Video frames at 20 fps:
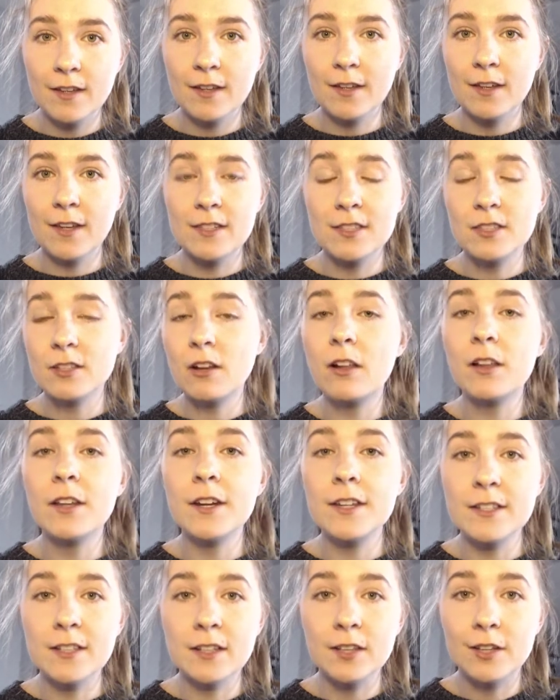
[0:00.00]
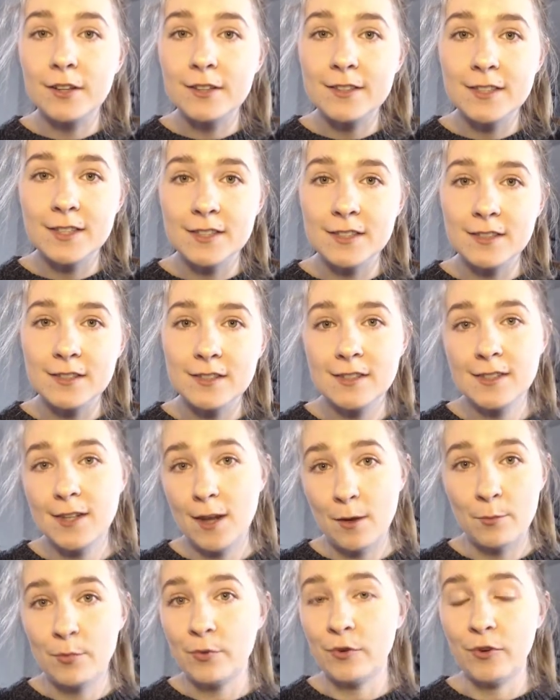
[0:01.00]
As solid as it looks, it's
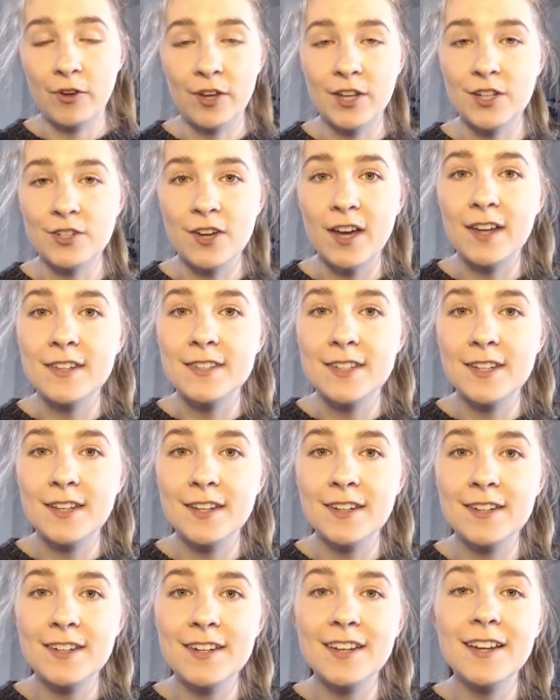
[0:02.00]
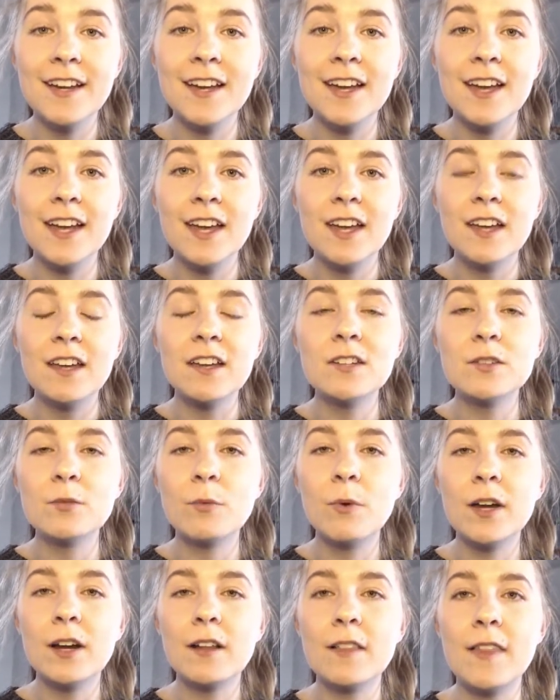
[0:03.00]
temporary and transient, is
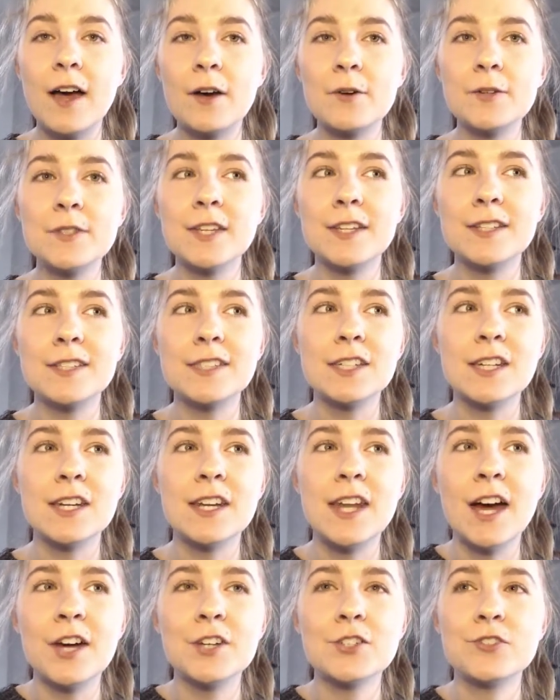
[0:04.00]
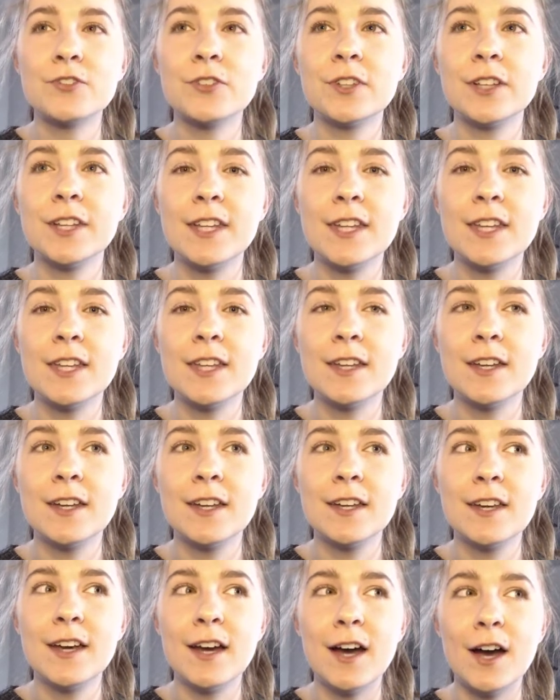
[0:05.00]
what allows us to naturally
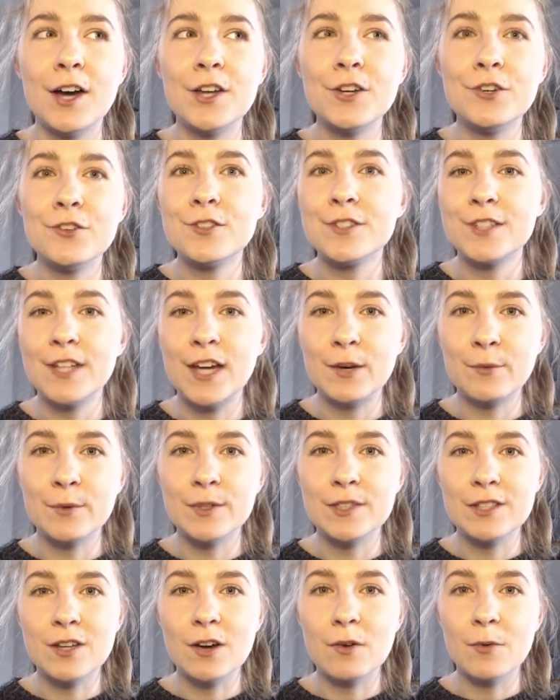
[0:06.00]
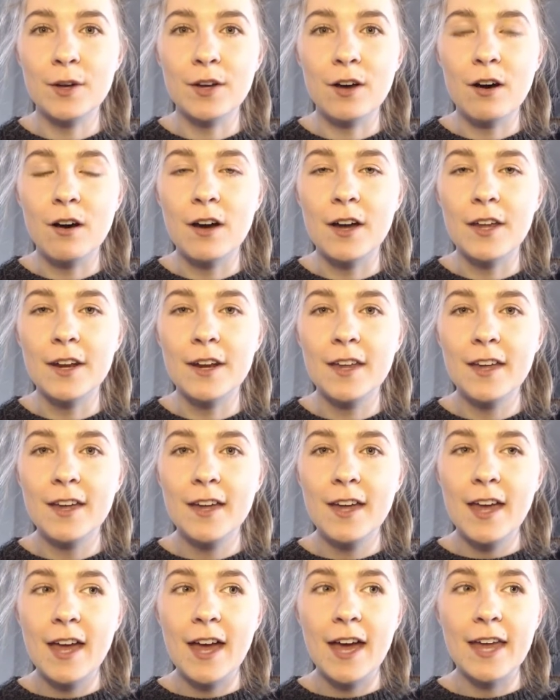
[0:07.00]
understand what's going on
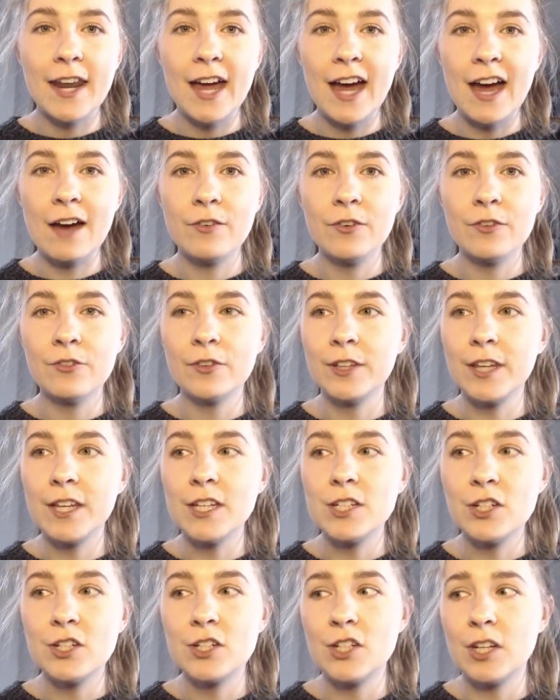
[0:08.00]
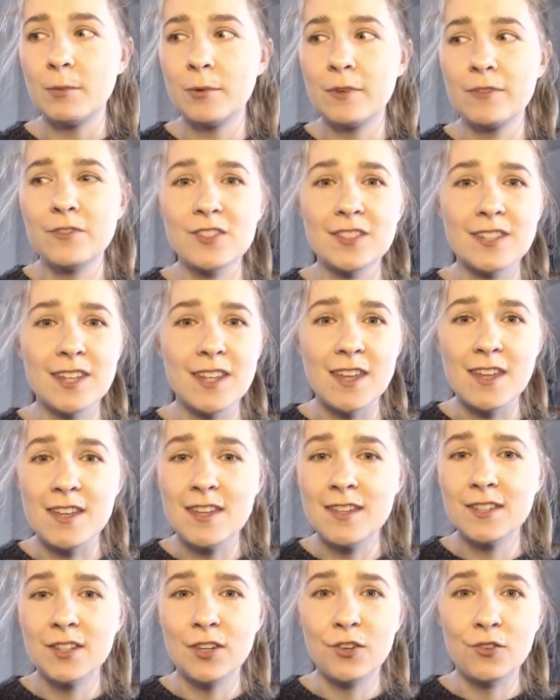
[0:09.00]
and have a relationship of just
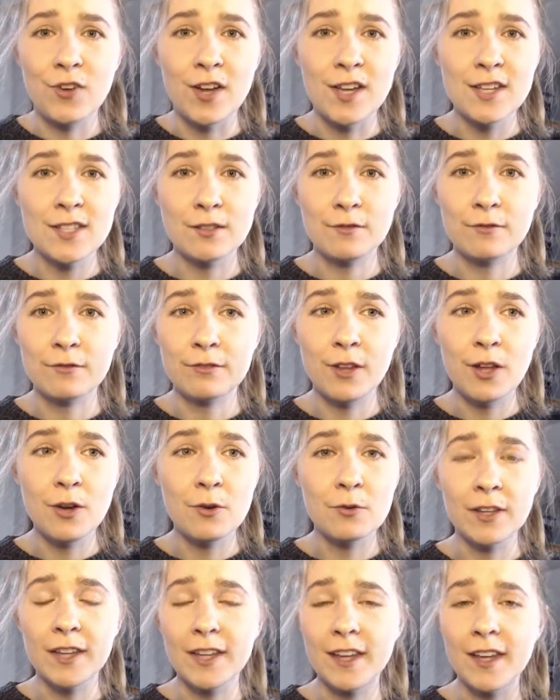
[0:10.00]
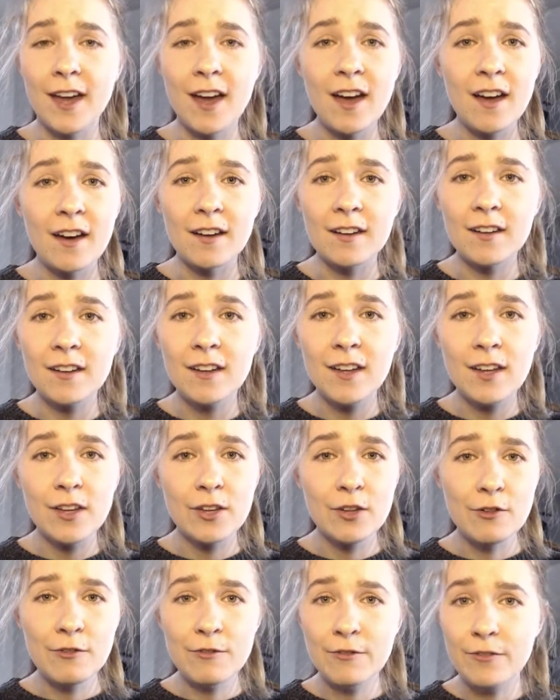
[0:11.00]
ease and grace and flow. Like, yeah,
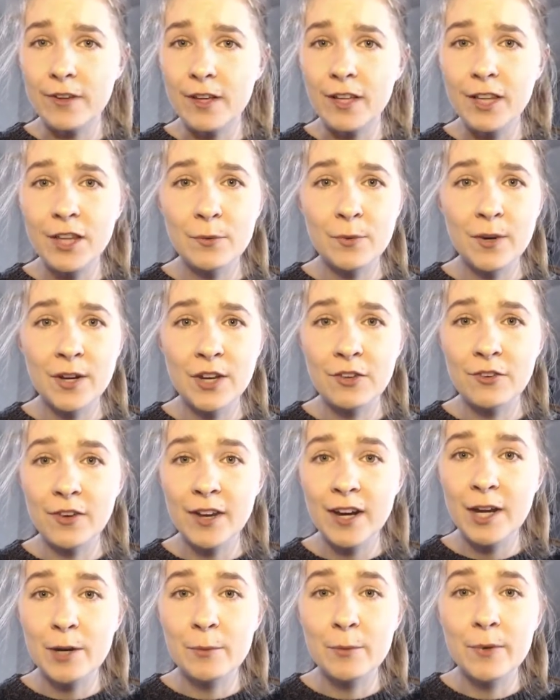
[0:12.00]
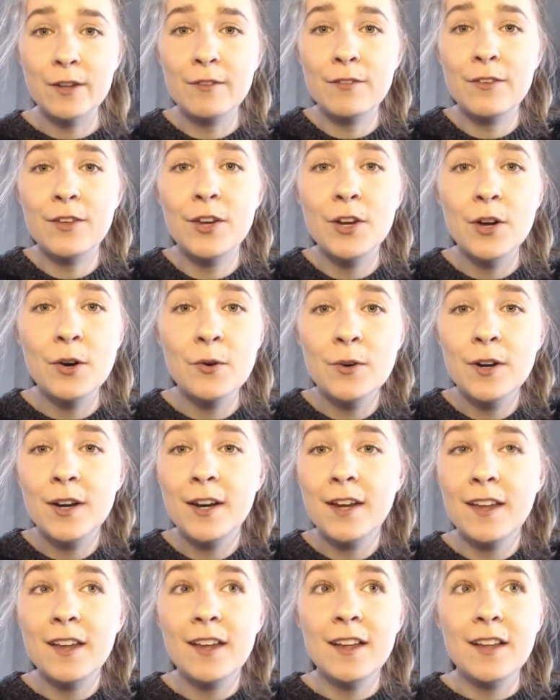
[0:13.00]
you'll feel it when you're in it, but if you don't
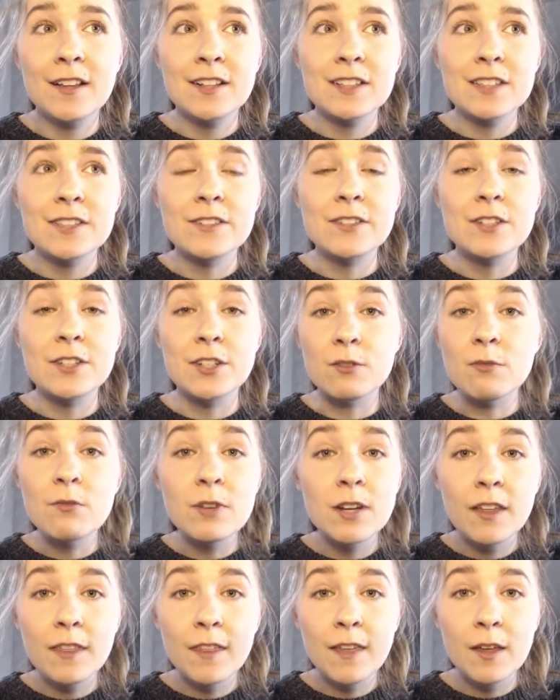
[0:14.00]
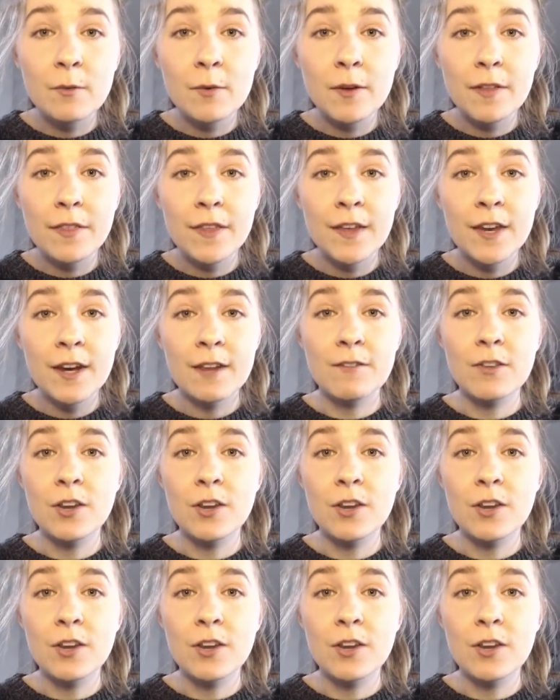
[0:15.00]
do anything with it, if you